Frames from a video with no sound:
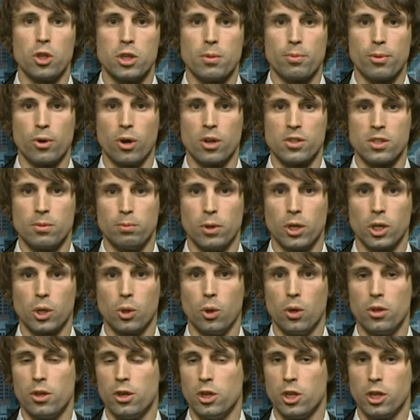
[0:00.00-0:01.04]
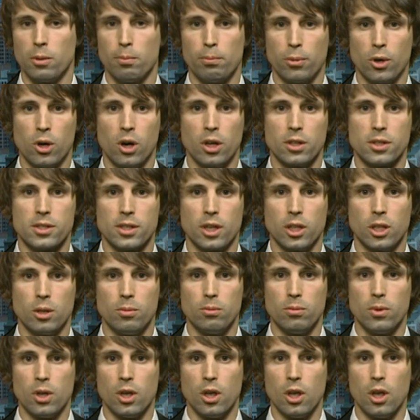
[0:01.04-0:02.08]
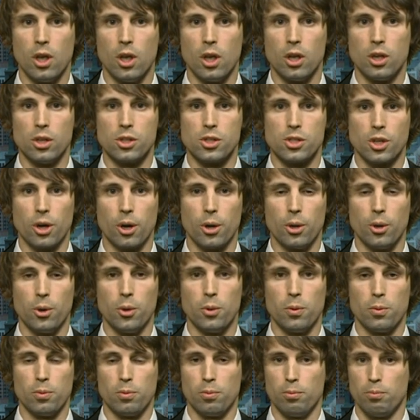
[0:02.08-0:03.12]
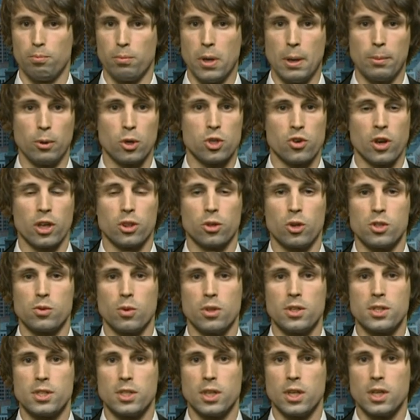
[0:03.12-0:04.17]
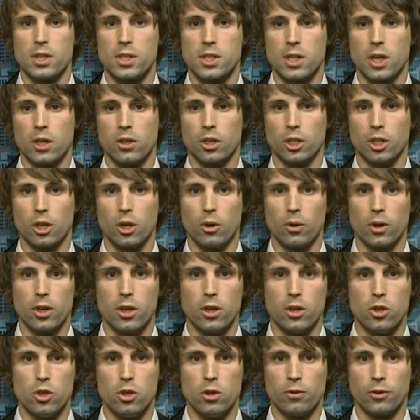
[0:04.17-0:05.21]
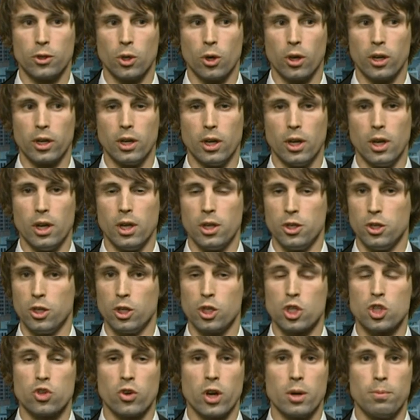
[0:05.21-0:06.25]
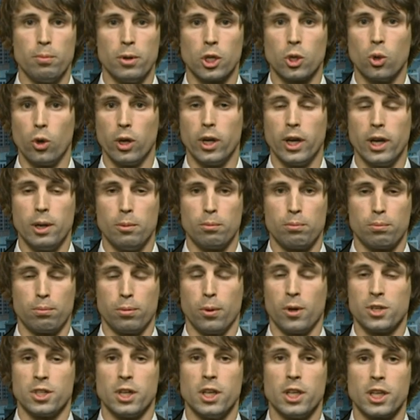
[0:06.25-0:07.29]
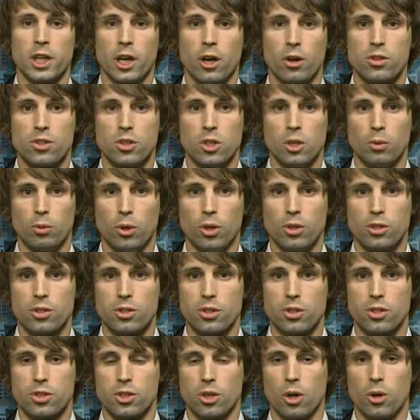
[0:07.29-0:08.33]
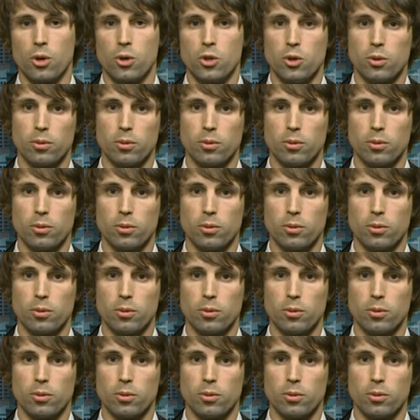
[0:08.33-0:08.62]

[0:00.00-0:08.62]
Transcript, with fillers: the price of Bitcoin that you can buy and sell them. So people track those ones there, see how they're going. You've got you can trade Bitcoin in pretty much any currency you want. So